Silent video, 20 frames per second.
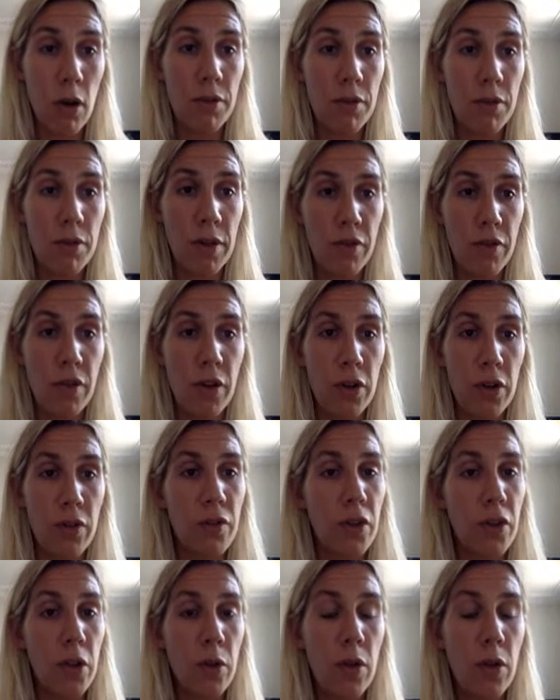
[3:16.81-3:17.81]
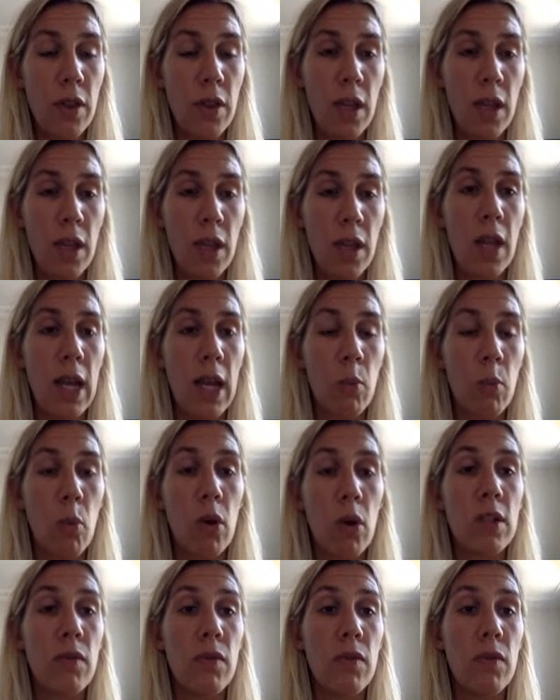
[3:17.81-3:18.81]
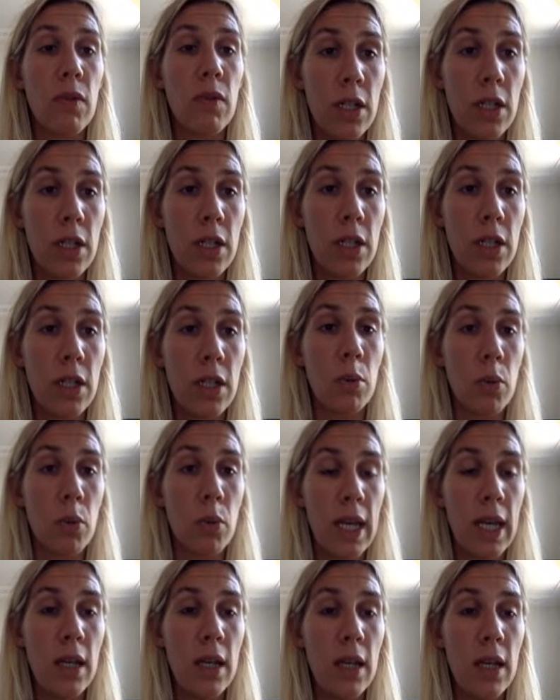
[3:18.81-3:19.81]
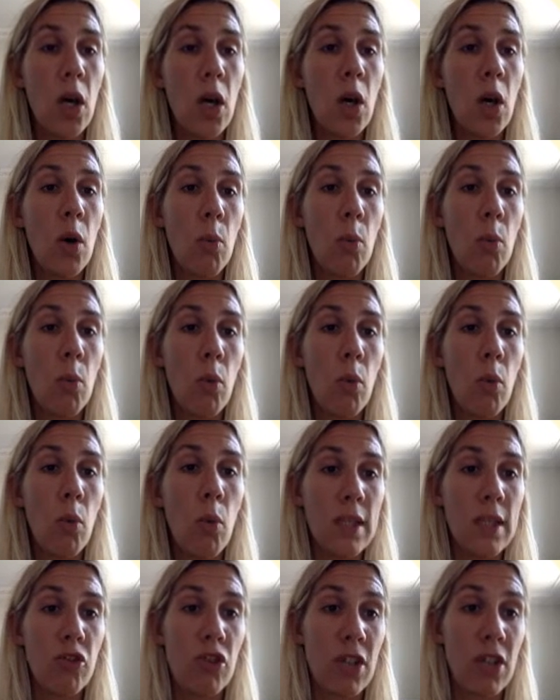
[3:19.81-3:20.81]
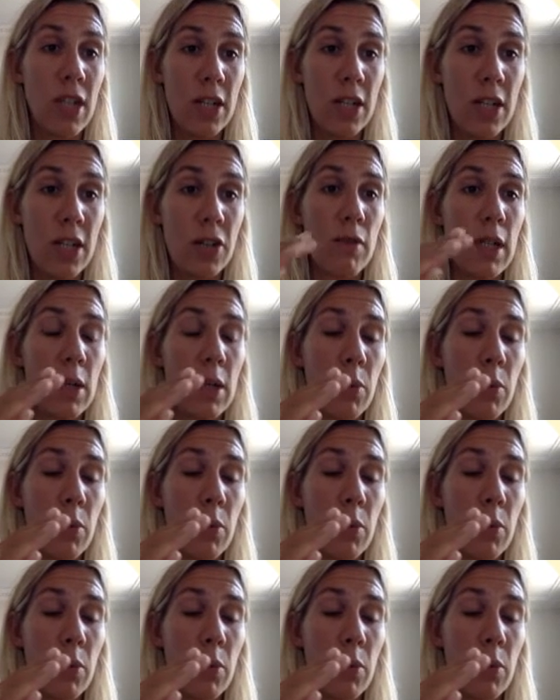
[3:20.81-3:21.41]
you've got it in front of you, and you think, okay, what is really noticeable here? What is the trajectory?